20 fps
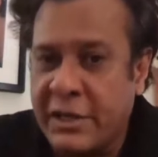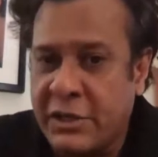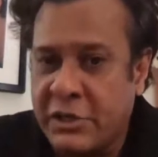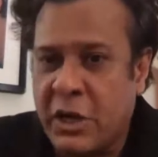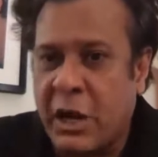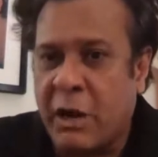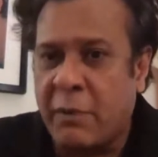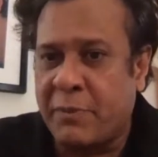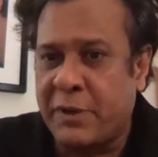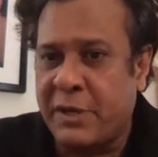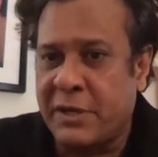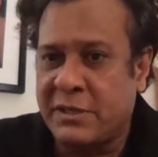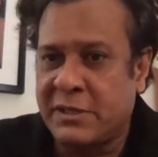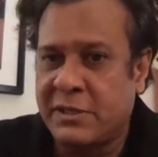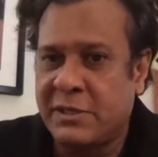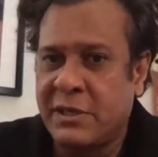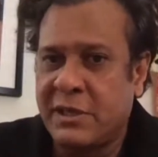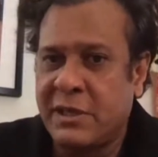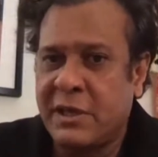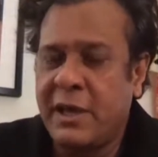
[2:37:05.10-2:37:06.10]

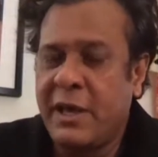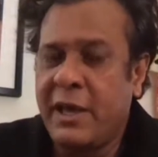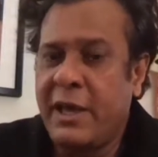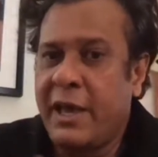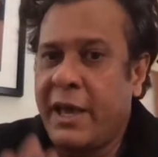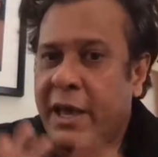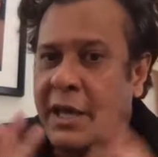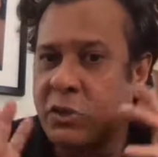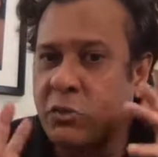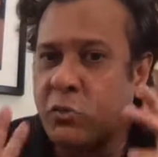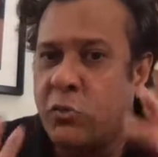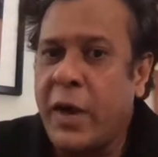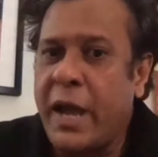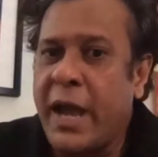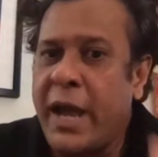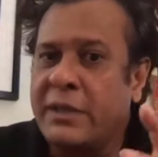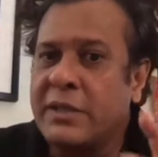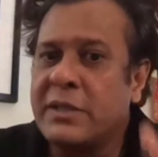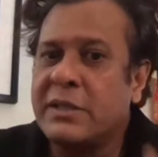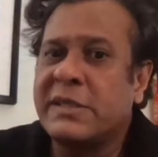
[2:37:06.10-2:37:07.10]
sharpness, is
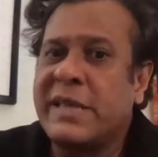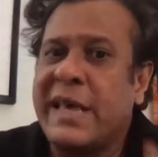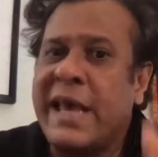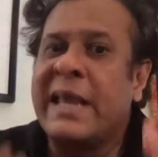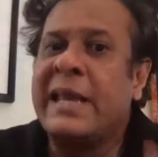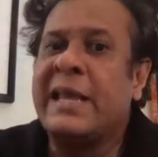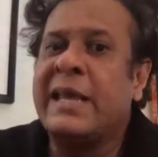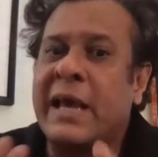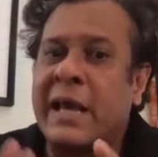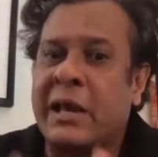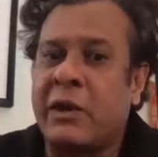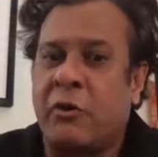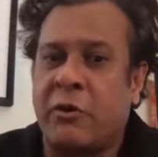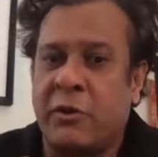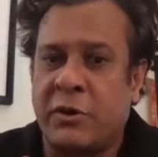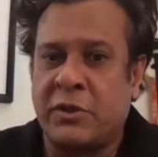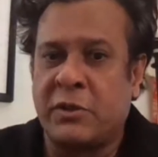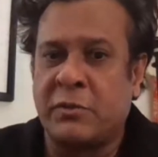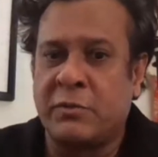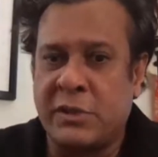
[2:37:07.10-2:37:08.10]
where the scaling
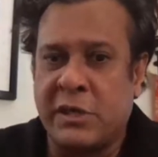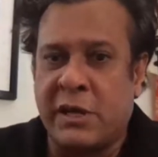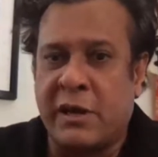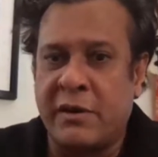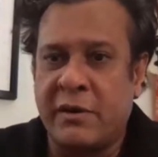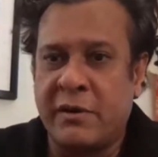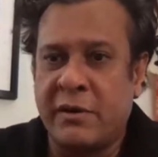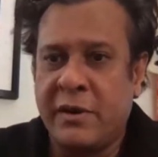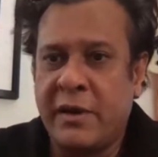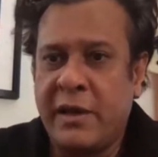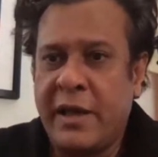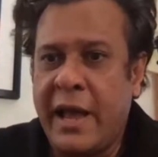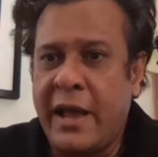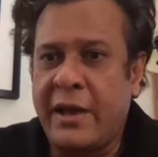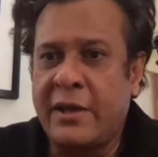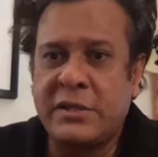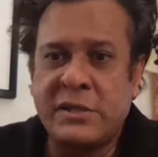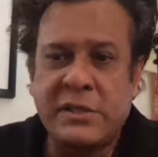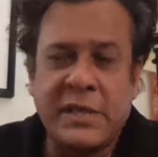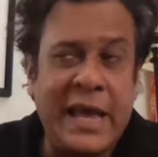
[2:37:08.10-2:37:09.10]
algorithms are.
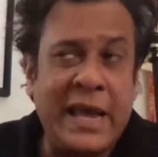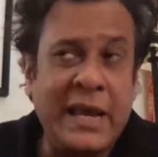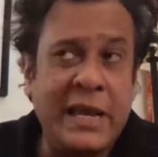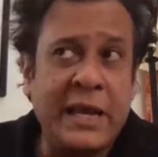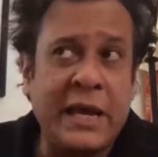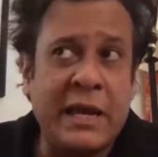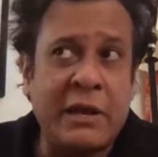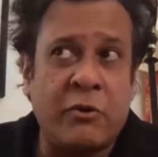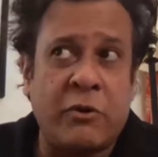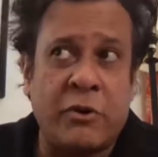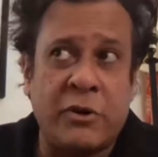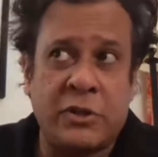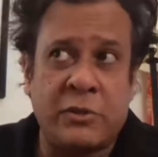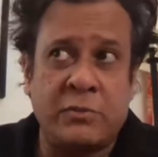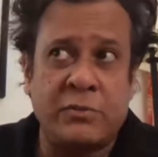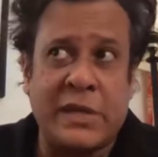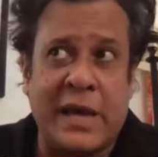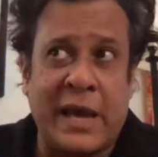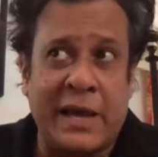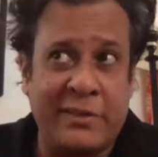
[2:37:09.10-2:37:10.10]
And scaling
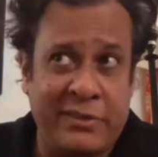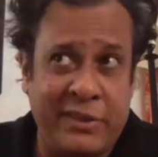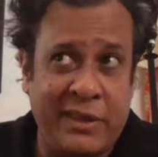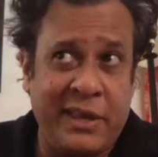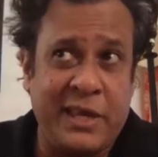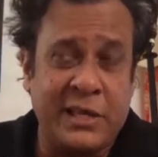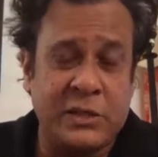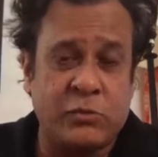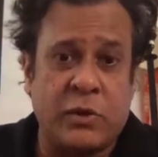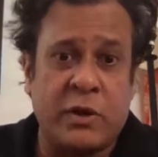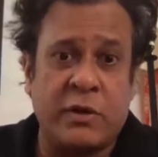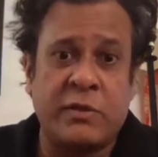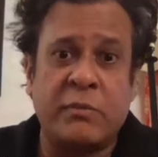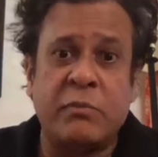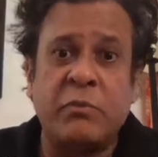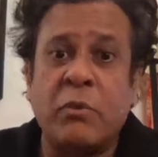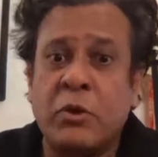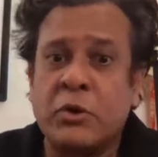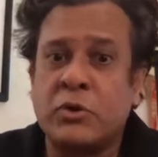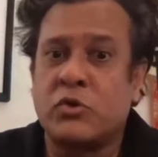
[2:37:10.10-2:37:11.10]
algorithms, I think, is one of the
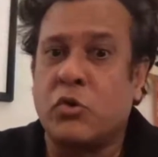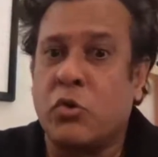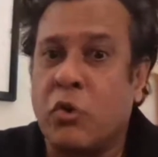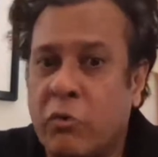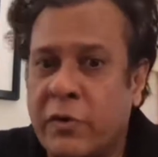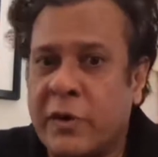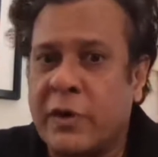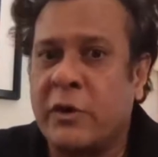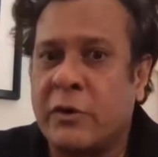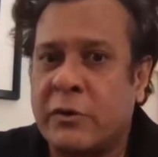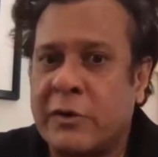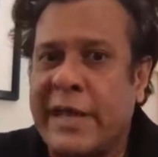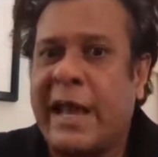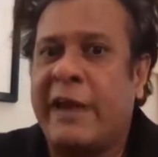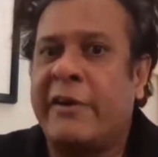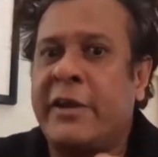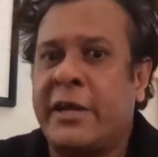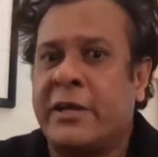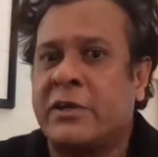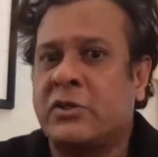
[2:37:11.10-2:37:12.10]
most overlooked
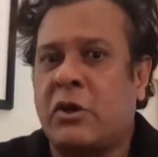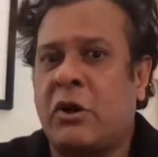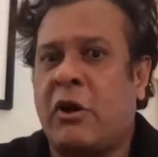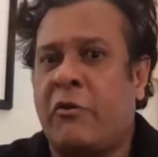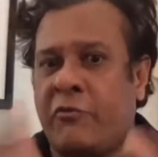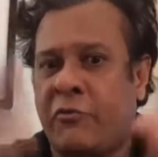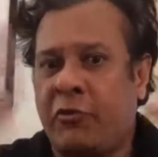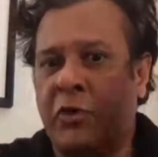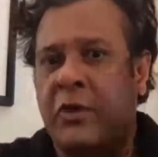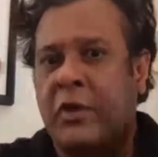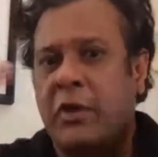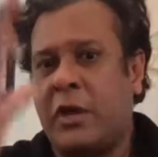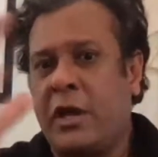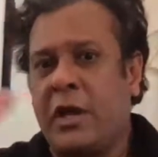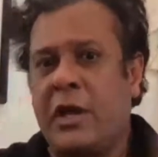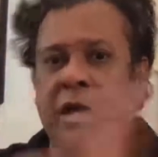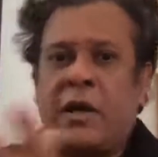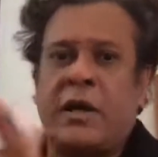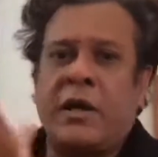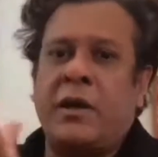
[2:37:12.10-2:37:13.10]
areas of
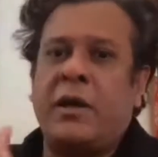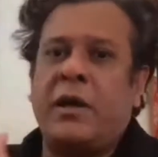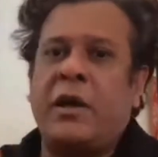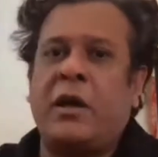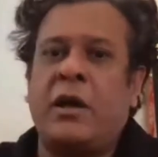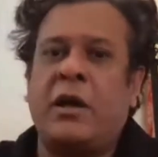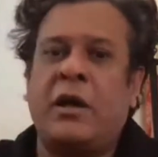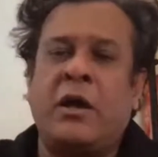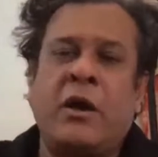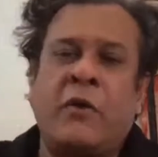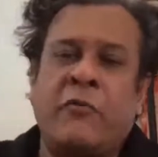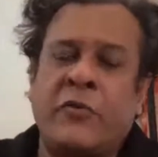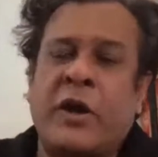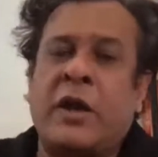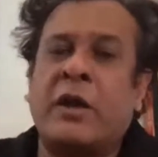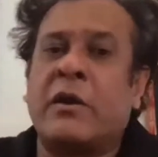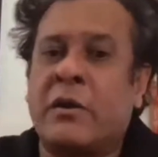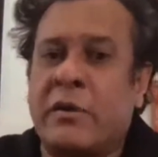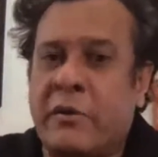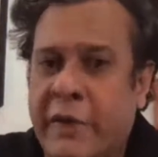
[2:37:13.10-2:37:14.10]

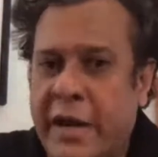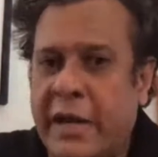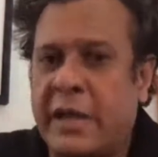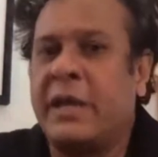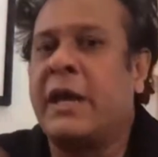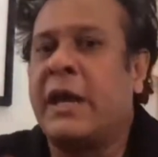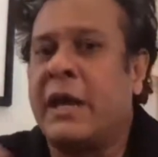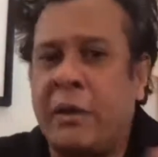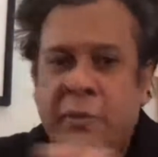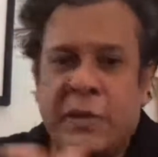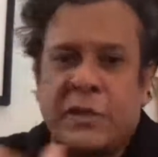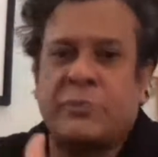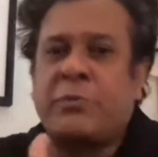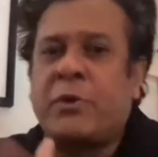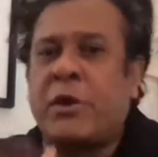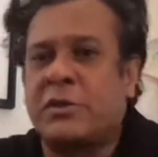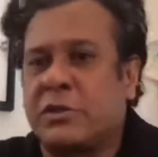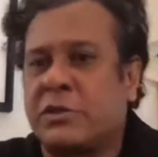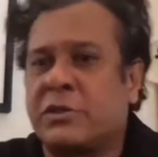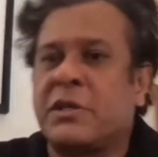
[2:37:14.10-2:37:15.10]
color grading and image
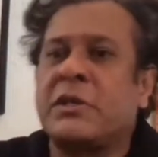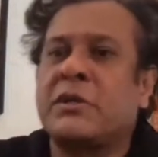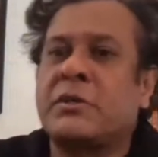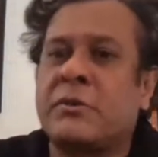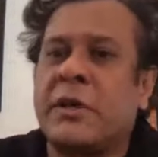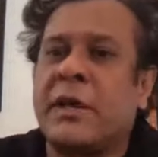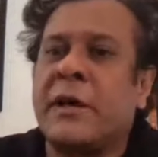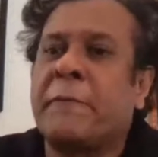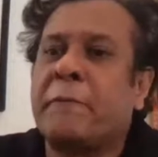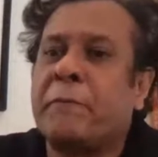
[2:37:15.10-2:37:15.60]
processing today.